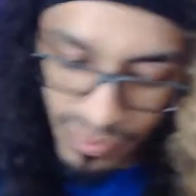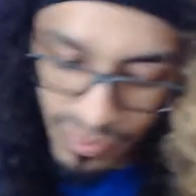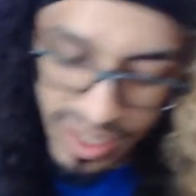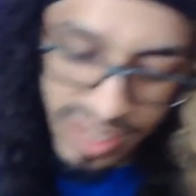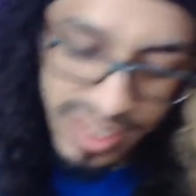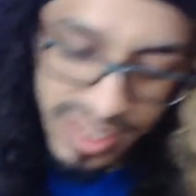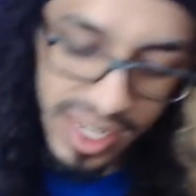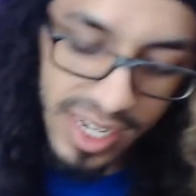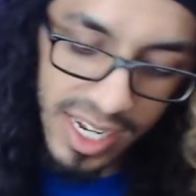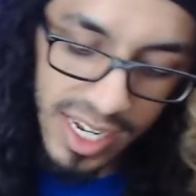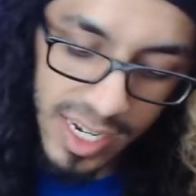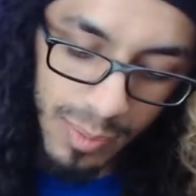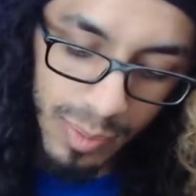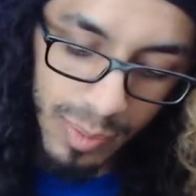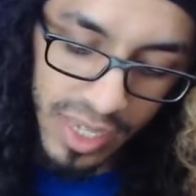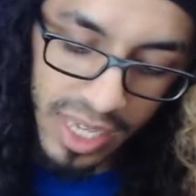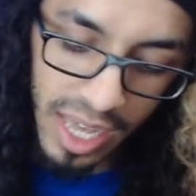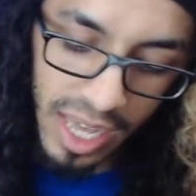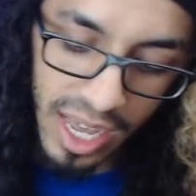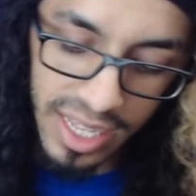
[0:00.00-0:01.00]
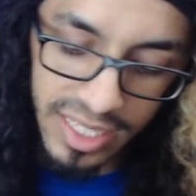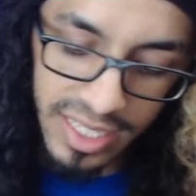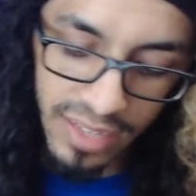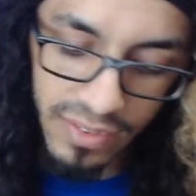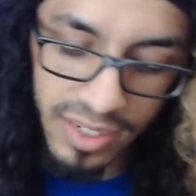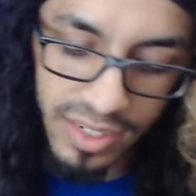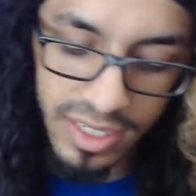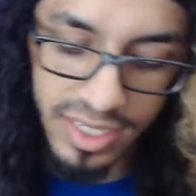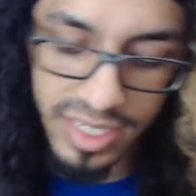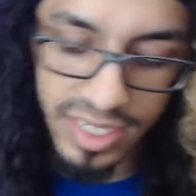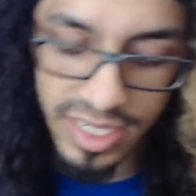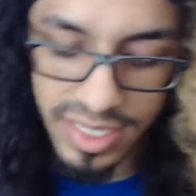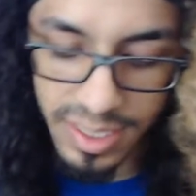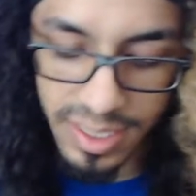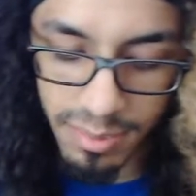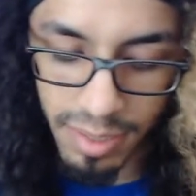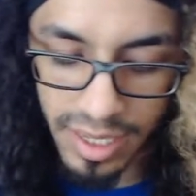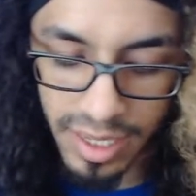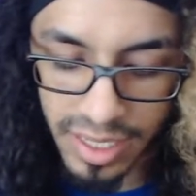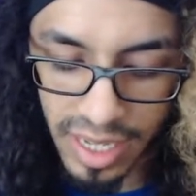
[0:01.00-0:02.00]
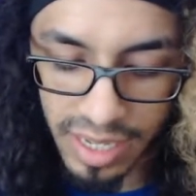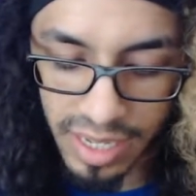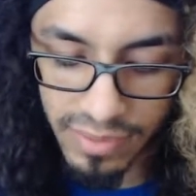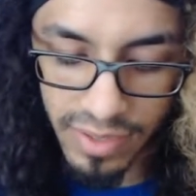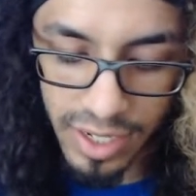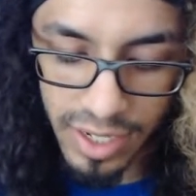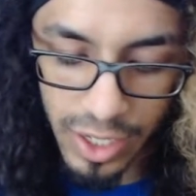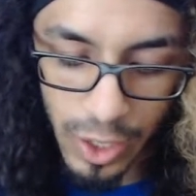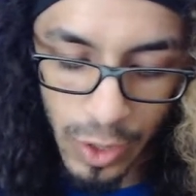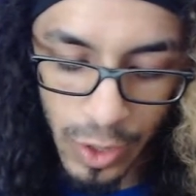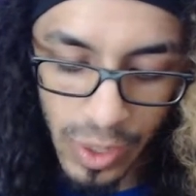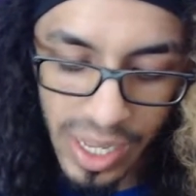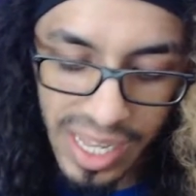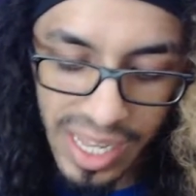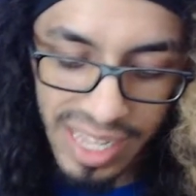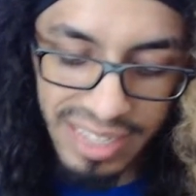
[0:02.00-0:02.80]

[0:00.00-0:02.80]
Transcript: ten eighty p high definition sixteen by nine video,